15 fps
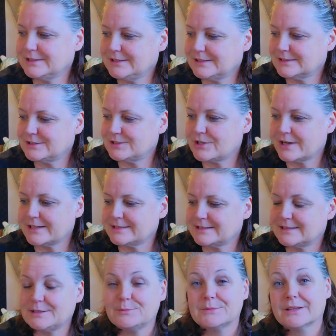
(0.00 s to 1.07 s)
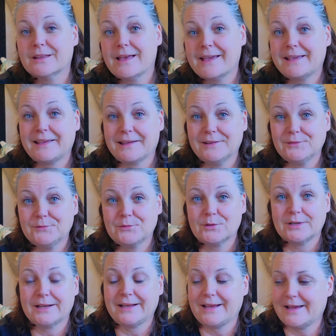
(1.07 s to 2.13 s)
because you guys seem to like it
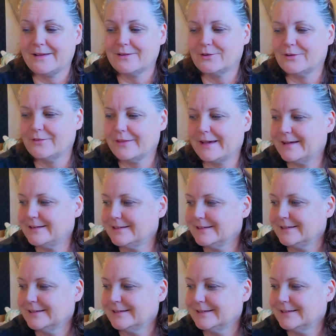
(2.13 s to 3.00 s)
when I had all that.